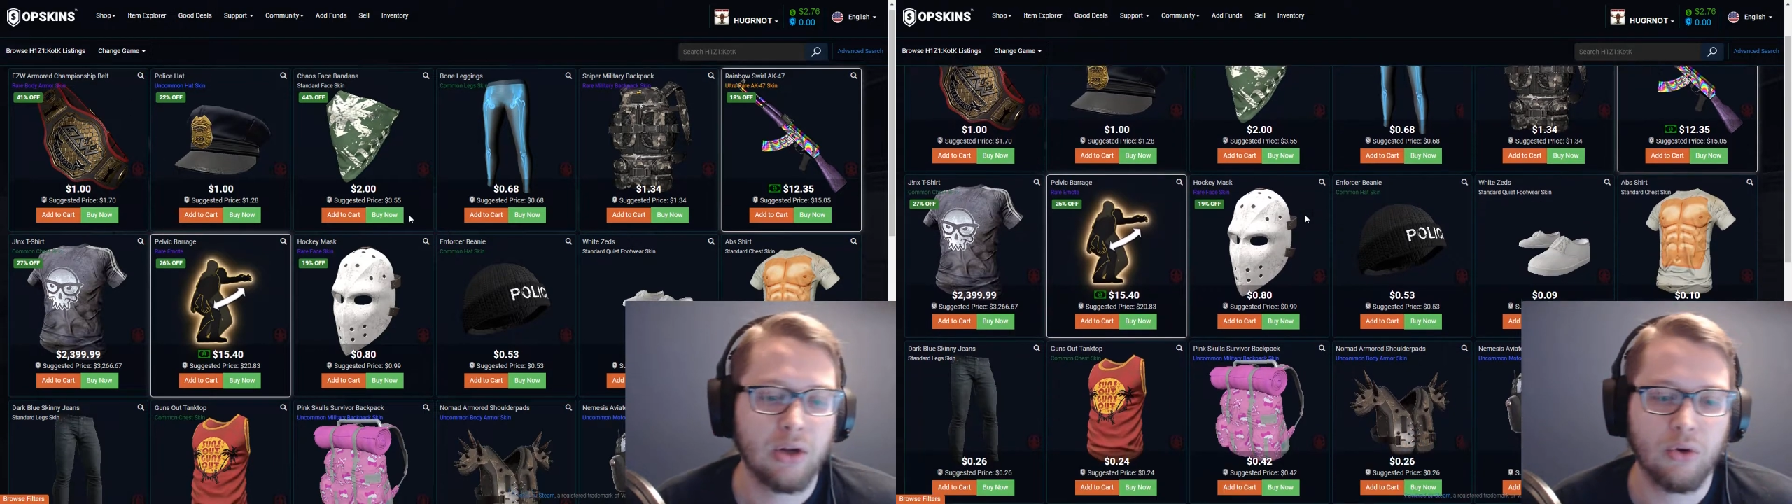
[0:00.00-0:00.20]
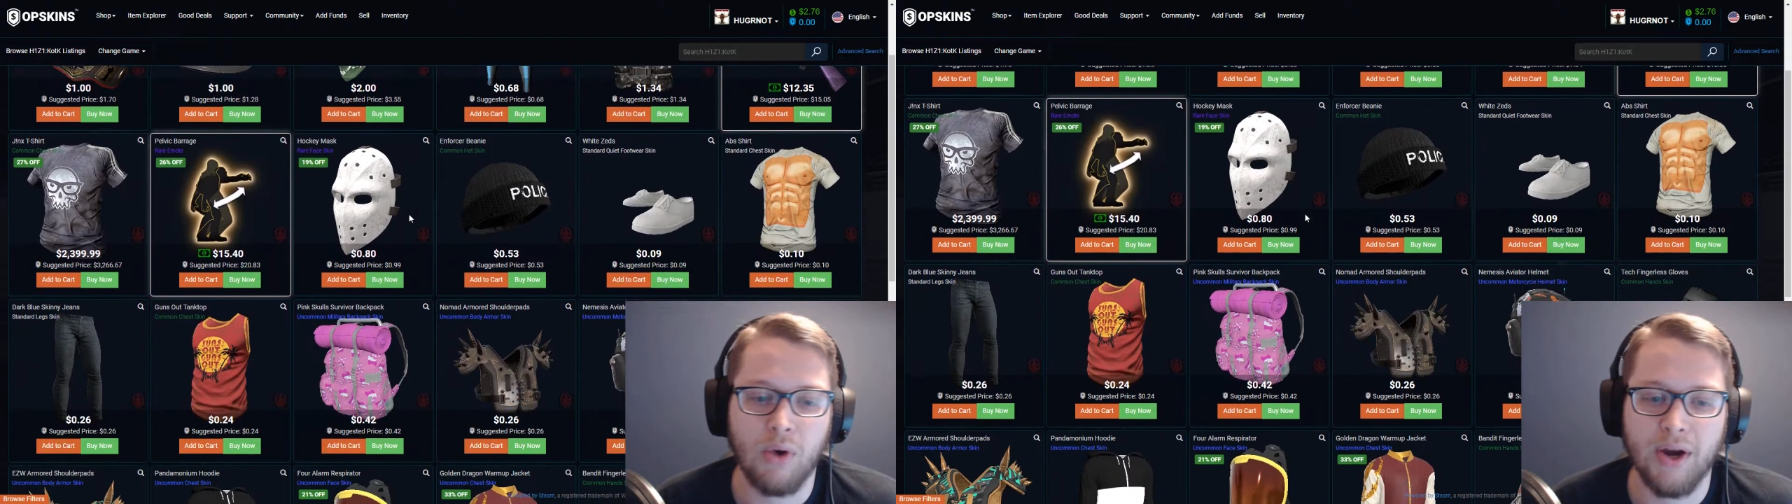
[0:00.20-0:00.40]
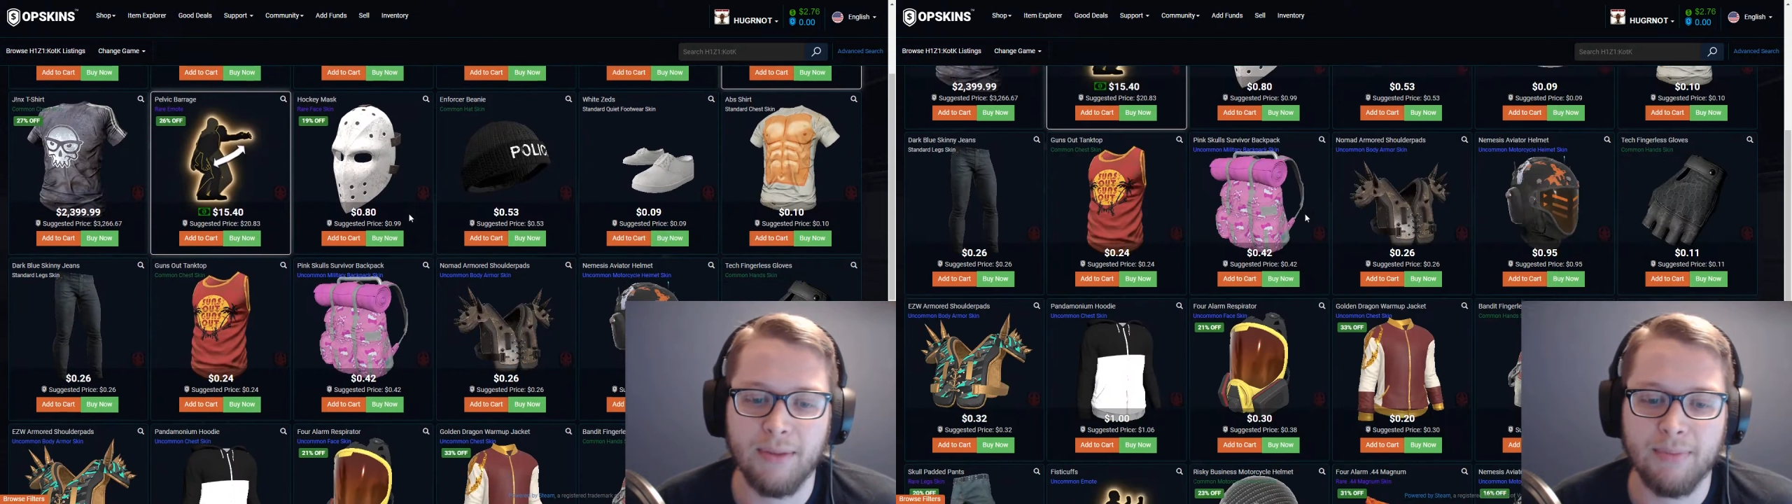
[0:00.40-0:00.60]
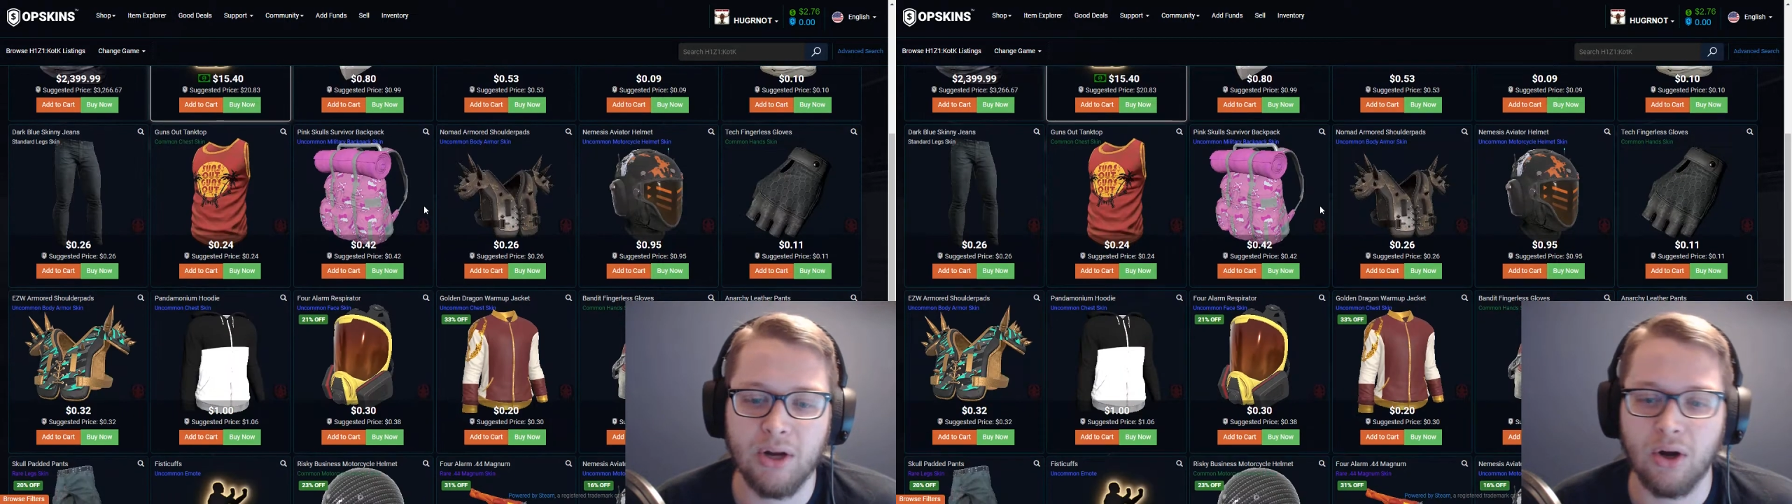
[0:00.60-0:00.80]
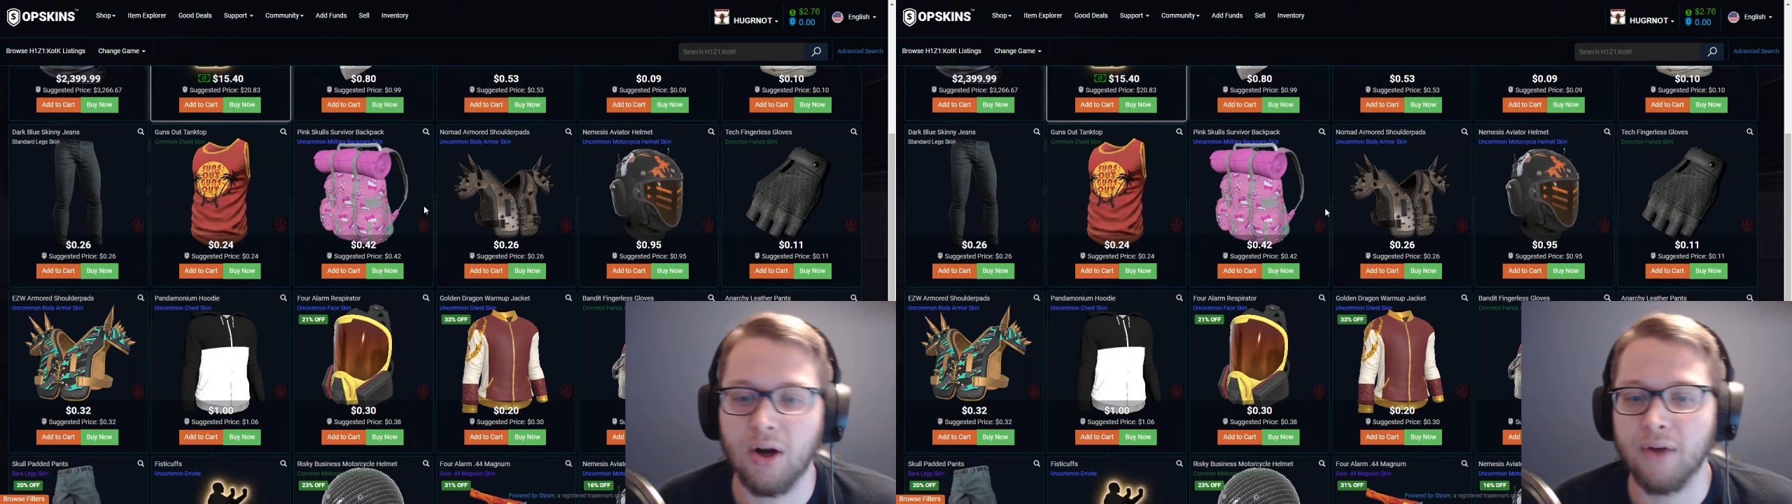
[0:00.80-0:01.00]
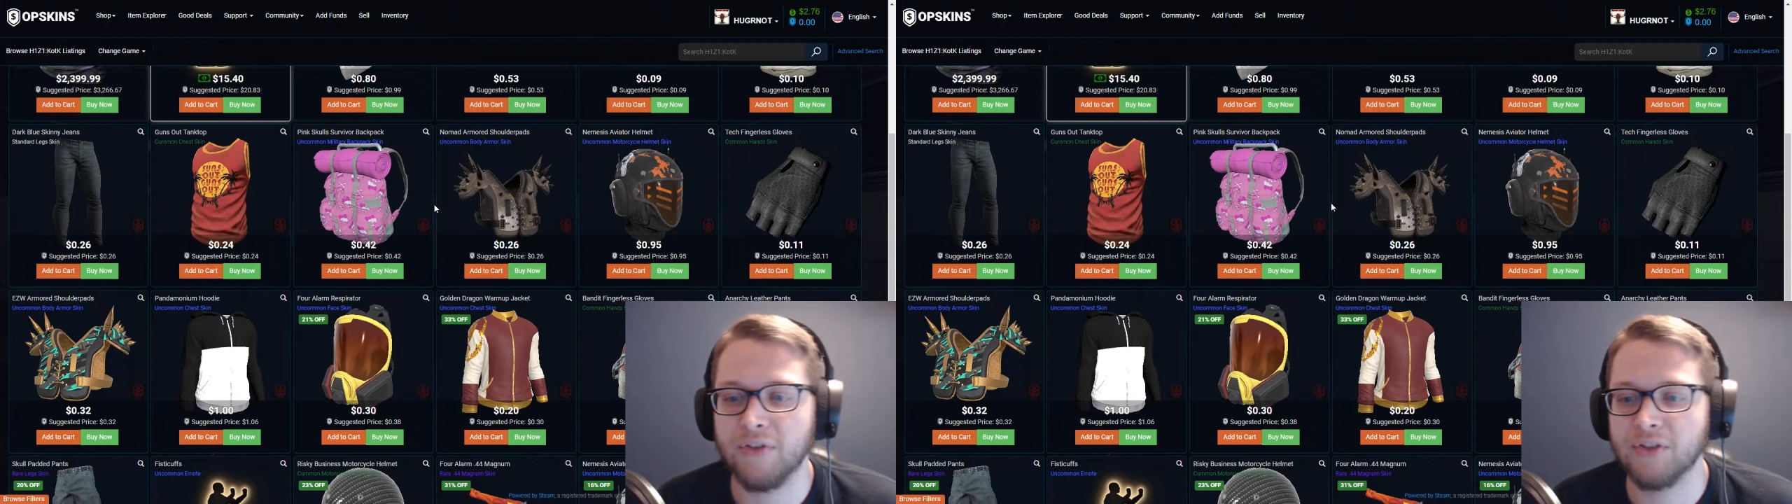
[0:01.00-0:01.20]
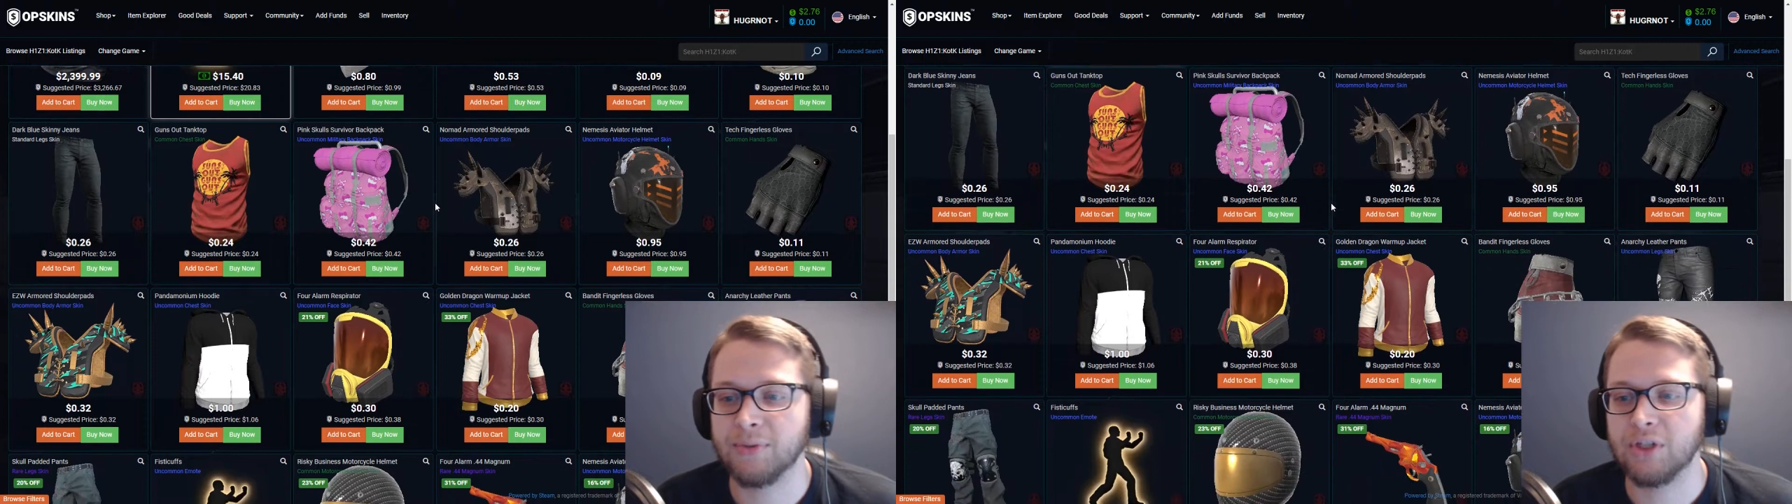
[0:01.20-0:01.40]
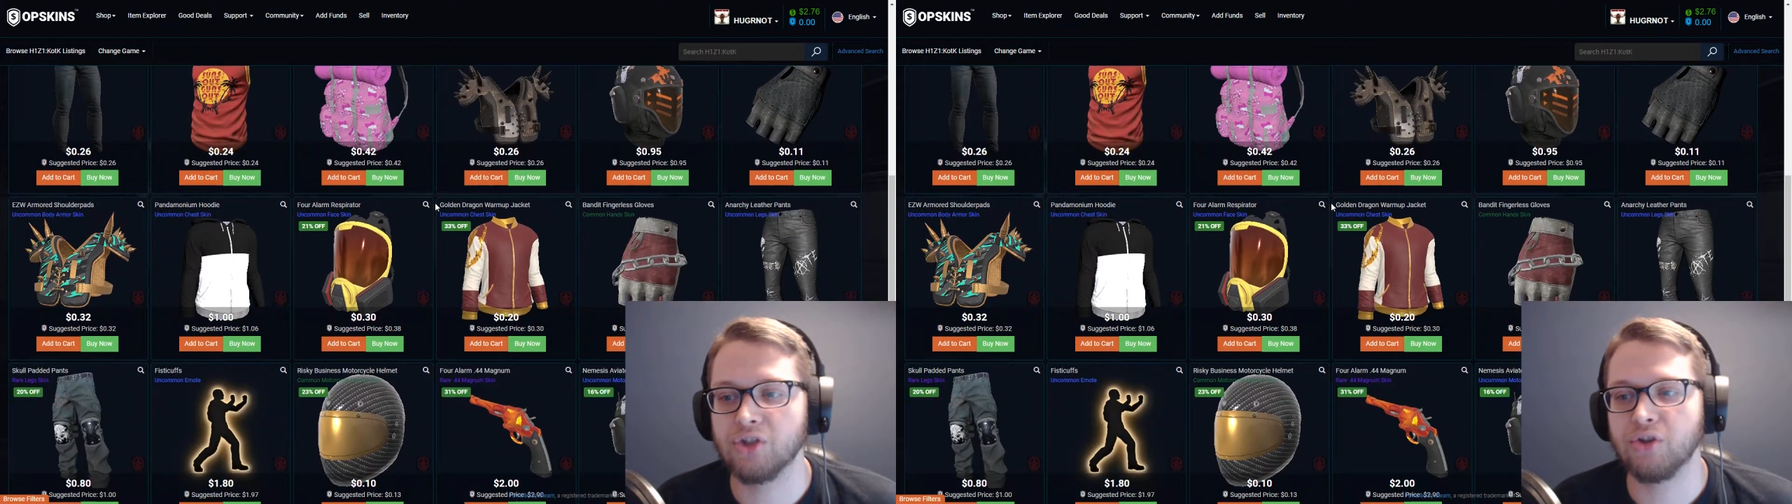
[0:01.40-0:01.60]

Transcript: quite a bit off is because